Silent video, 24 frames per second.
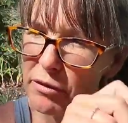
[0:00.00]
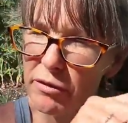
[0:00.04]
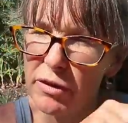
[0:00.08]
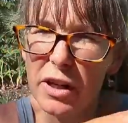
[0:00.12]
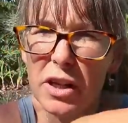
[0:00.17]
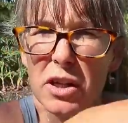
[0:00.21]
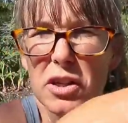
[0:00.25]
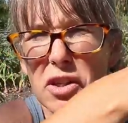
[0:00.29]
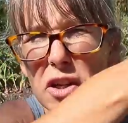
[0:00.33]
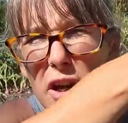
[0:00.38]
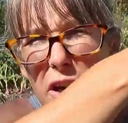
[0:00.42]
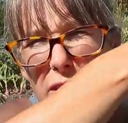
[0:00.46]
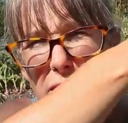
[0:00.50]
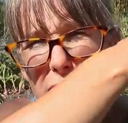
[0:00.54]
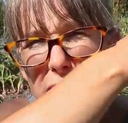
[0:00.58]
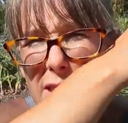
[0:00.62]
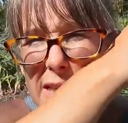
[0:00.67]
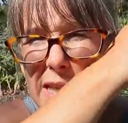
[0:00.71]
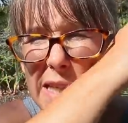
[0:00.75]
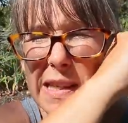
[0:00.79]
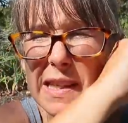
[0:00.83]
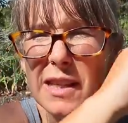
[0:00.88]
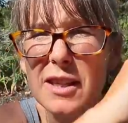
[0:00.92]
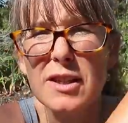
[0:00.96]
finish
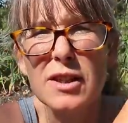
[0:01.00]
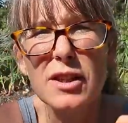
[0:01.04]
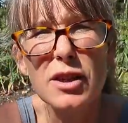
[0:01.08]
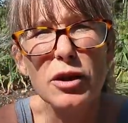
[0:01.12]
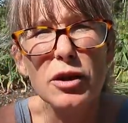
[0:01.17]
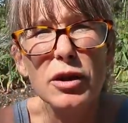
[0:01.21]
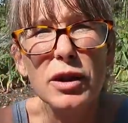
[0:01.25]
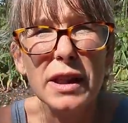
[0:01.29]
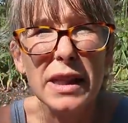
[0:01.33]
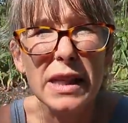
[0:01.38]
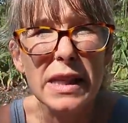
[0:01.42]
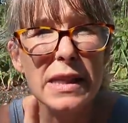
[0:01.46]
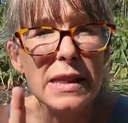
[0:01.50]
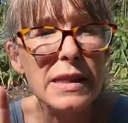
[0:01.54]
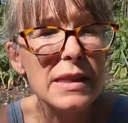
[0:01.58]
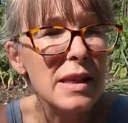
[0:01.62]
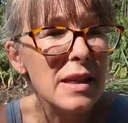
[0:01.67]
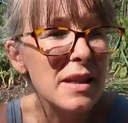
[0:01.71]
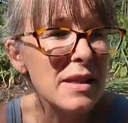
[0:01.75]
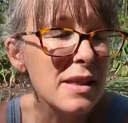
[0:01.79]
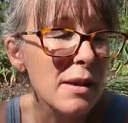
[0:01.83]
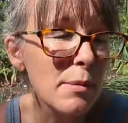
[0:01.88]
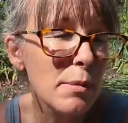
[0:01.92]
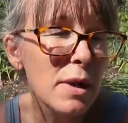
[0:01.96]
harvesting the sterlings
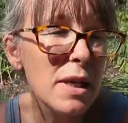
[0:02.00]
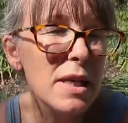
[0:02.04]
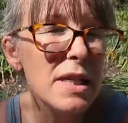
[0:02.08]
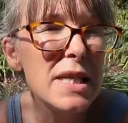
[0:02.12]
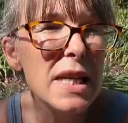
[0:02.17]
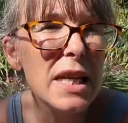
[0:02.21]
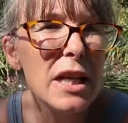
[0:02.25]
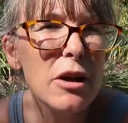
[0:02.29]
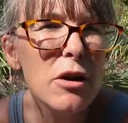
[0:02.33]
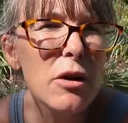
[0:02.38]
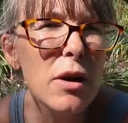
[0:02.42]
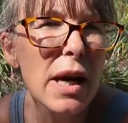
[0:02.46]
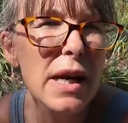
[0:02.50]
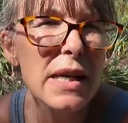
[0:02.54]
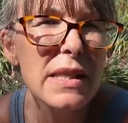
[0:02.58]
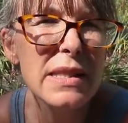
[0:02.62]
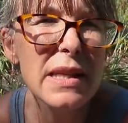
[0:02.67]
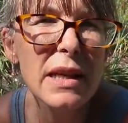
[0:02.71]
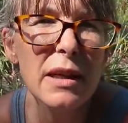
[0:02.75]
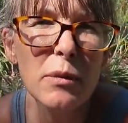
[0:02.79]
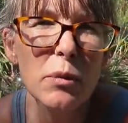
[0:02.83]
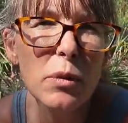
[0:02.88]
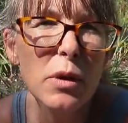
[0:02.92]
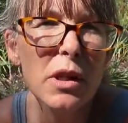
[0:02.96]
because I'm gonna take you guys
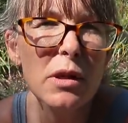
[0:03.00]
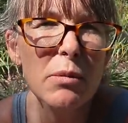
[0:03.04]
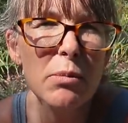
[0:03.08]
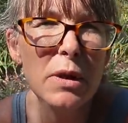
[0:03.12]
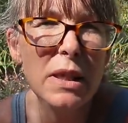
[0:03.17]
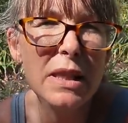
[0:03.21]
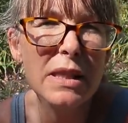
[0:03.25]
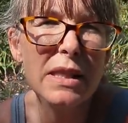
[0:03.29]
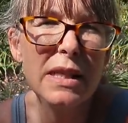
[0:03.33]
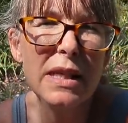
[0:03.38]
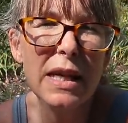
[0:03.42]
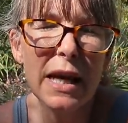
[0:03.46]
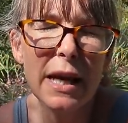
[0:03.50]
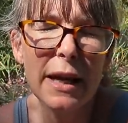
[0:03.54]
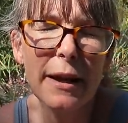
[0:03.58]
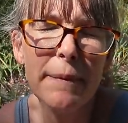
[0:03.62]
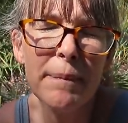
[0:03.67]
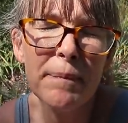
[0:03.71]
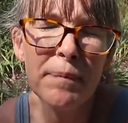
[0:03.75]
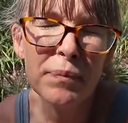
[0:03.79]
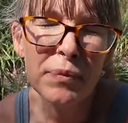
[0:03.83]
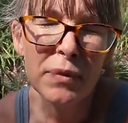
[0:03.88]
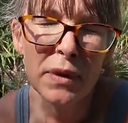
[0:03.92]
in with me today